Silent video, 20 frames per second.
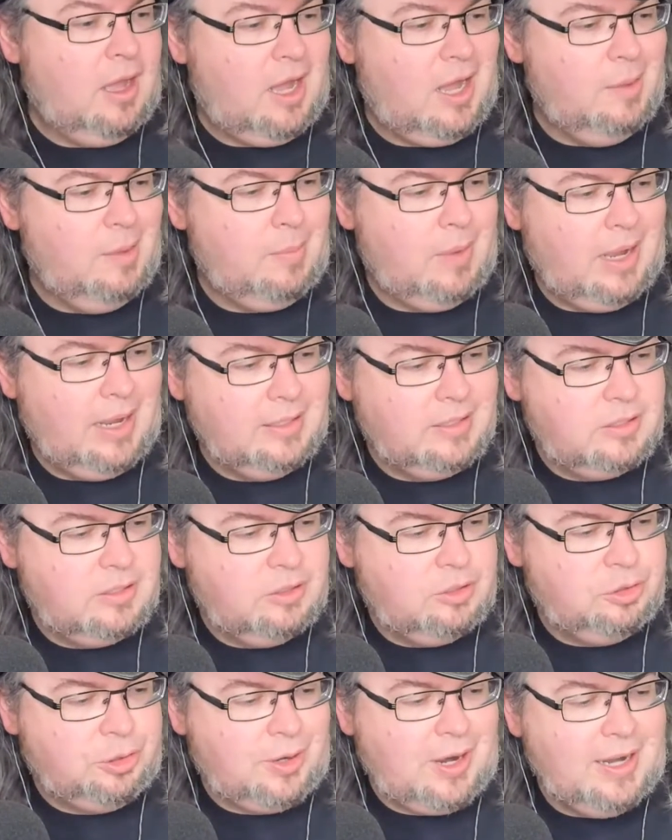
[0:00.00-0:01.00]
I might
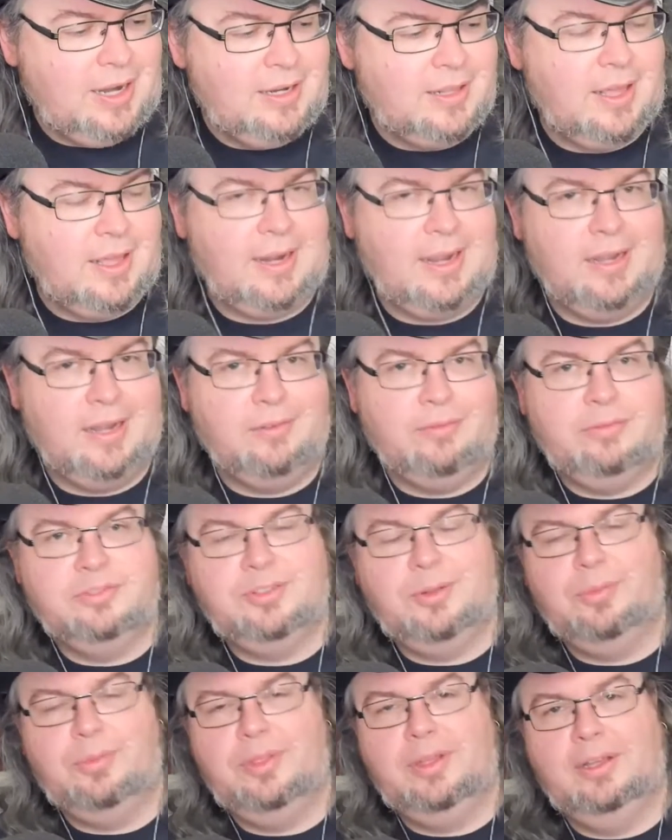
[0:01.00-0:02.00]
trade that out for
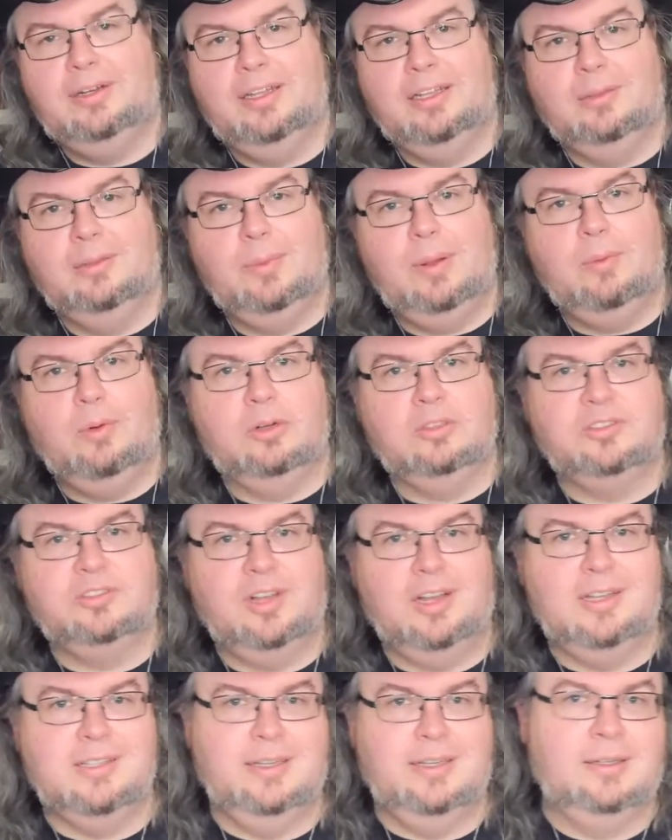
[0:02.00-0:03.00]
something a little bit more
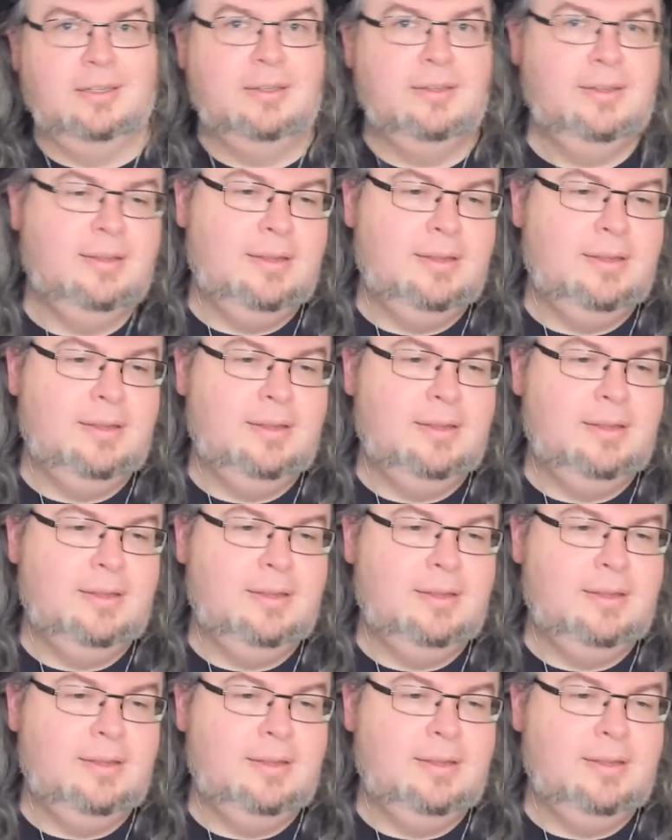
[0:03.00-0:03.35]
exciting,